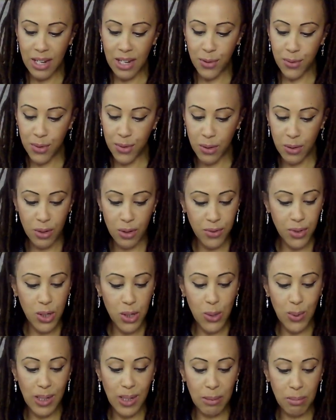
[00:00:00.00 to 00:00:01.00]
fear of
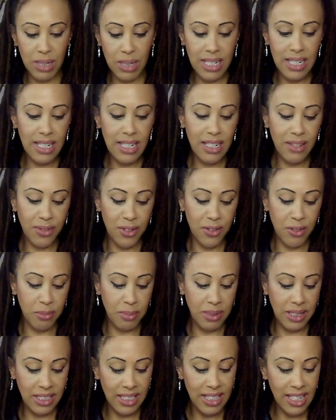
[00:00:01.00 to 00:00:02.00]
owing money, fear of
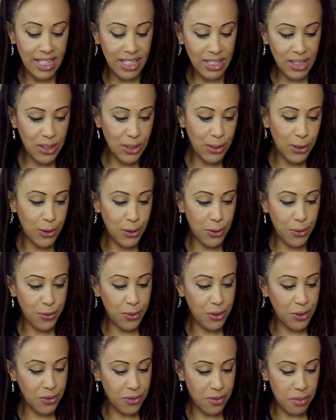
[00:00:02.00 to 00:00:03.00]
being lied to,
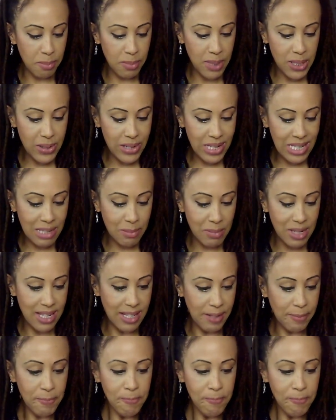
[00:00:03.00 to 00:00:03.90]
fear of embarrassment,